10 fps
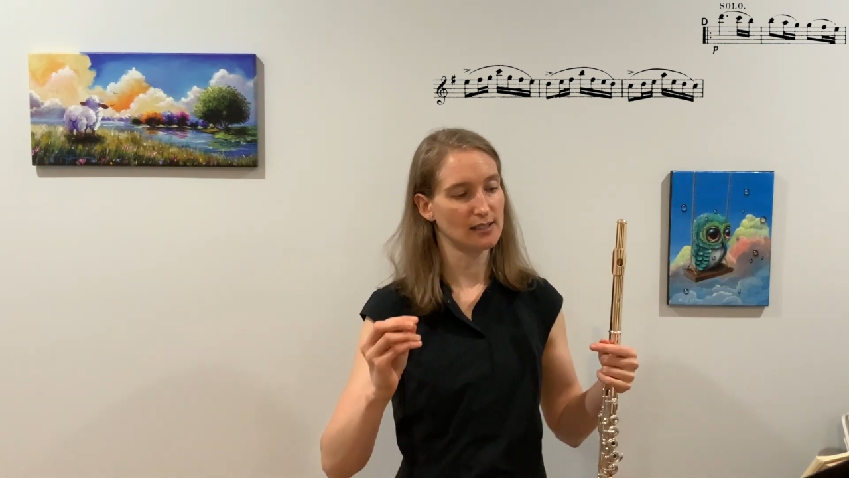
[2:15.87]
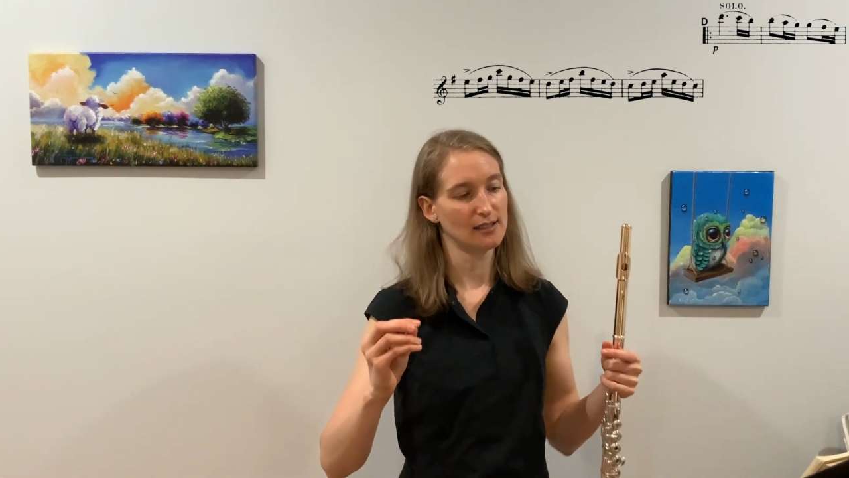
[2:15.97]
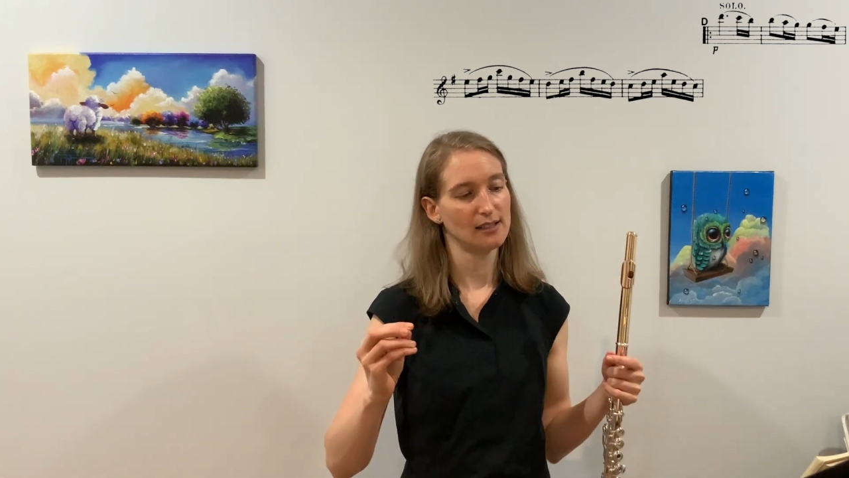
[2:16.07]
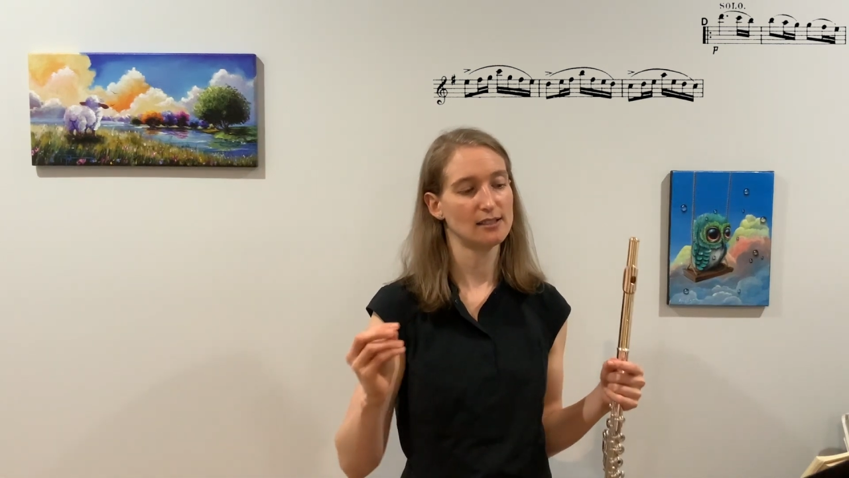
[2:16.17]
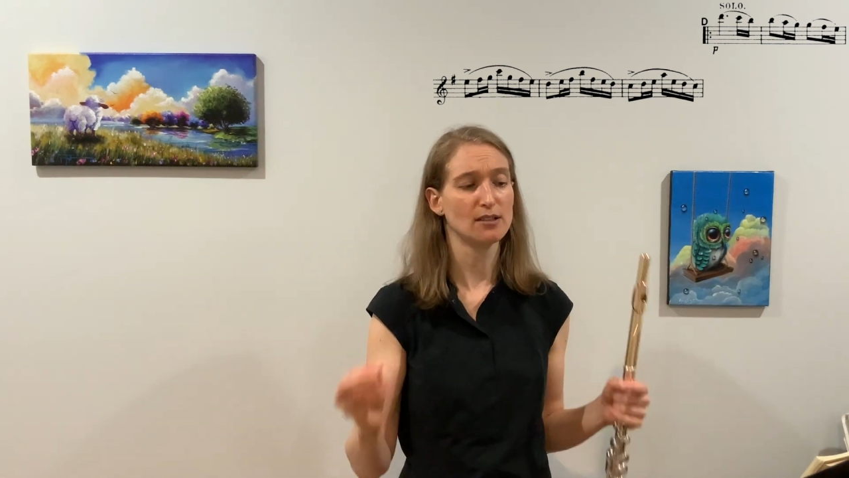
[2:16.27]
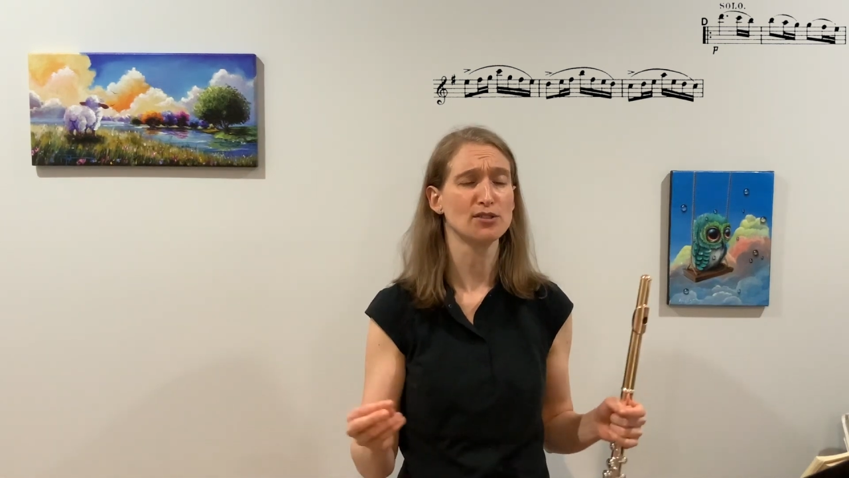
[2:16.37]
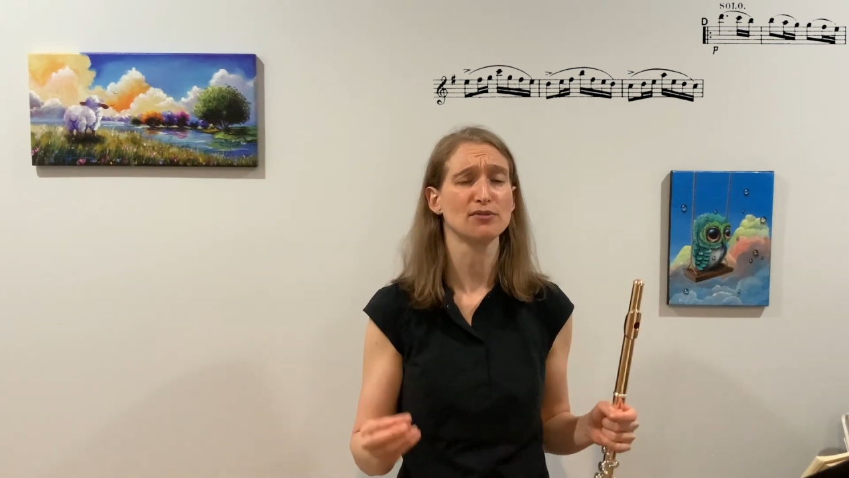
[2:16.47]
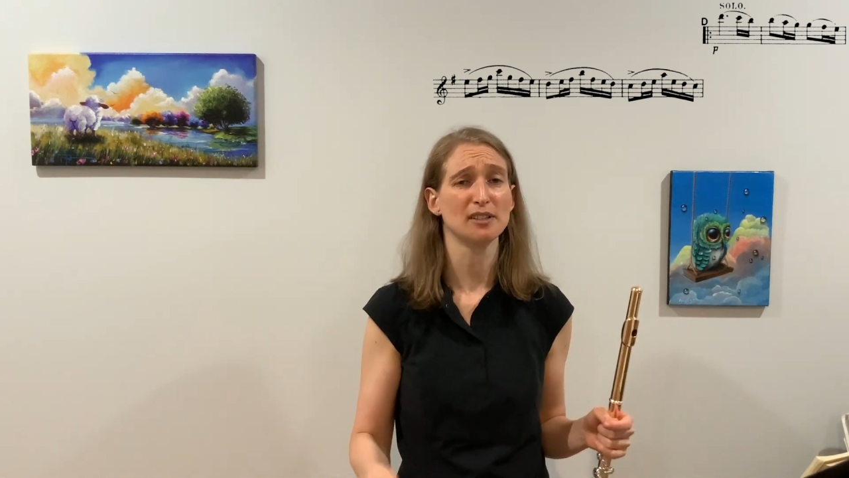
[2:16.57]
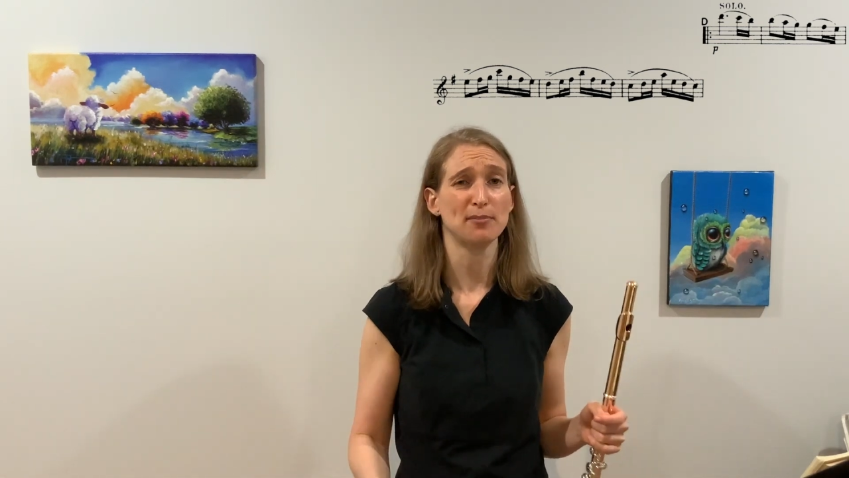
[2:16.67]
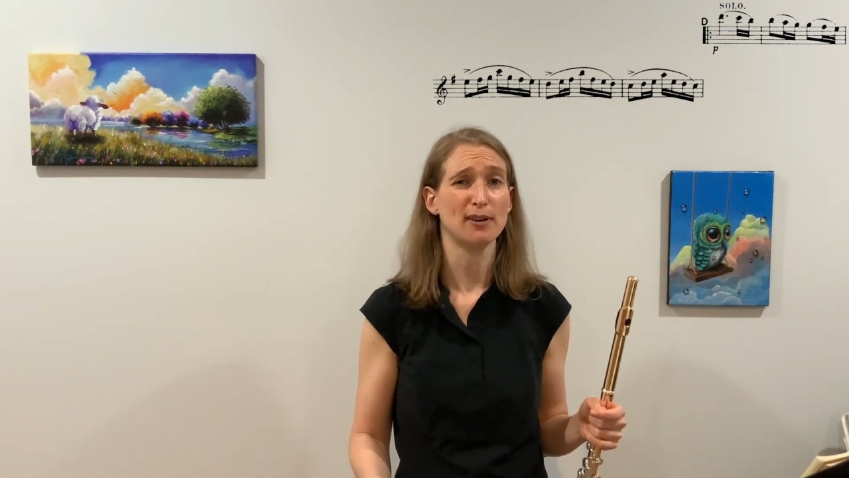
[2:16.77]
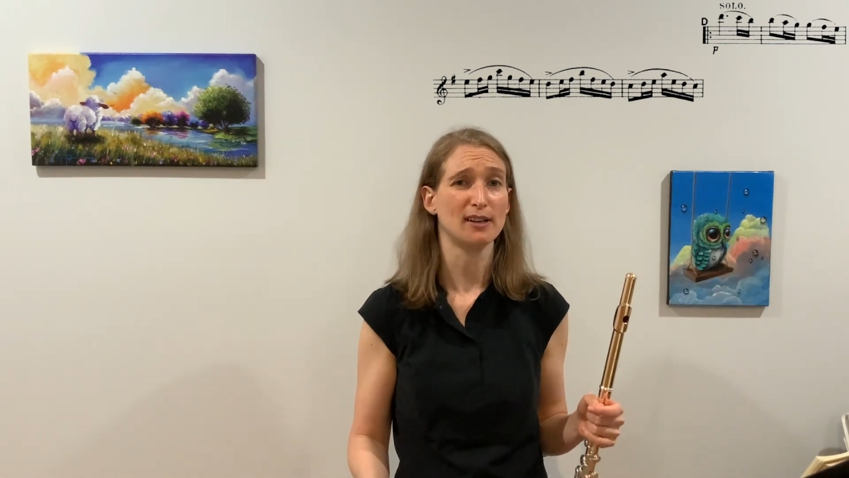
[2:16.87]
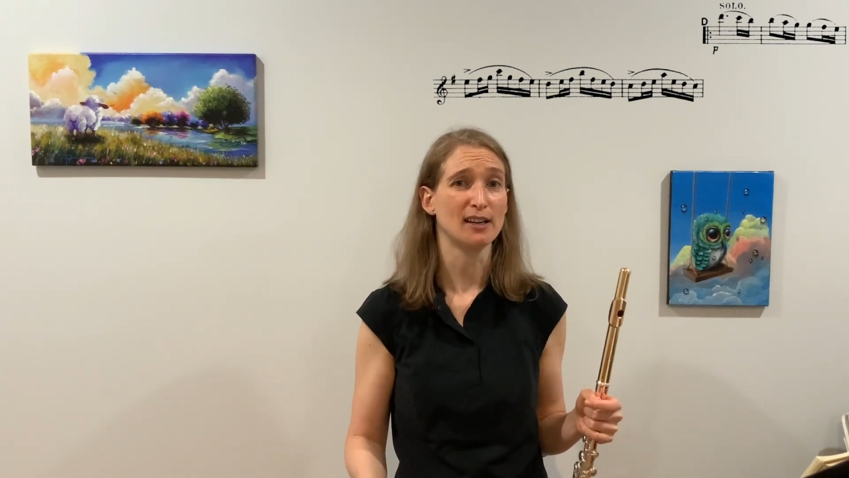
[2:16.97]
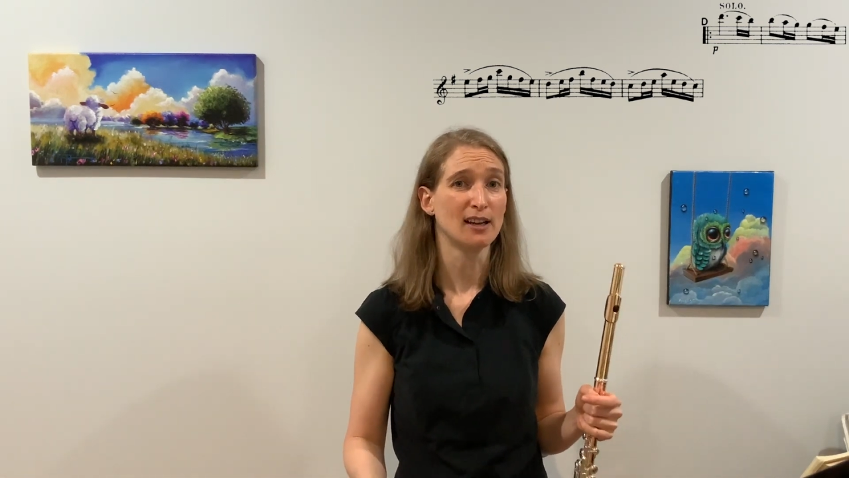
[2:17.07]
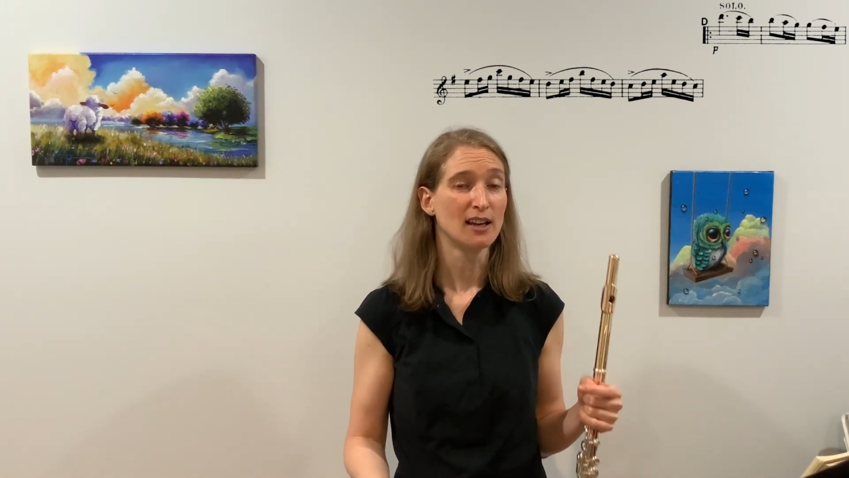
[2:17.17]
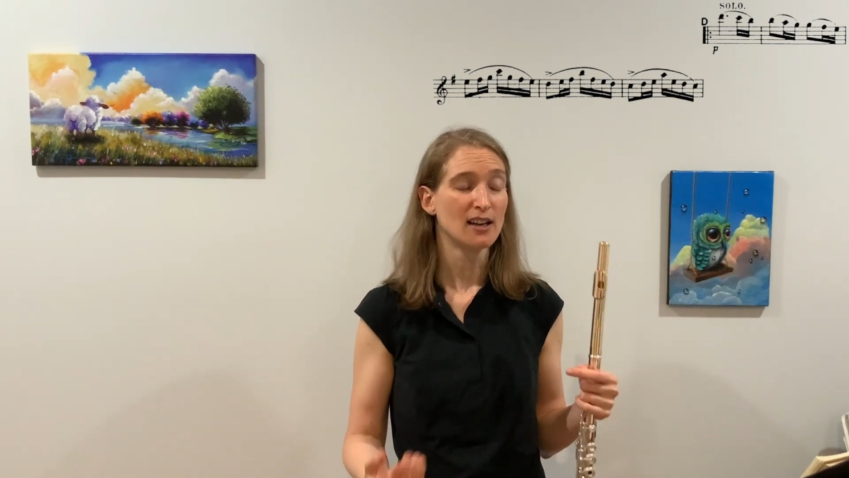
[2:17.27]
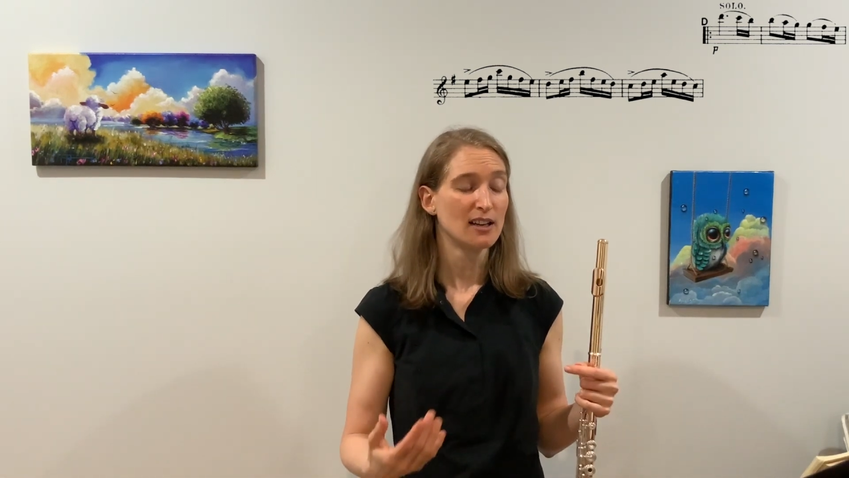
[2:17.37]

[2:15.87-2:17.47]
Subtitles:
it sounds really pretty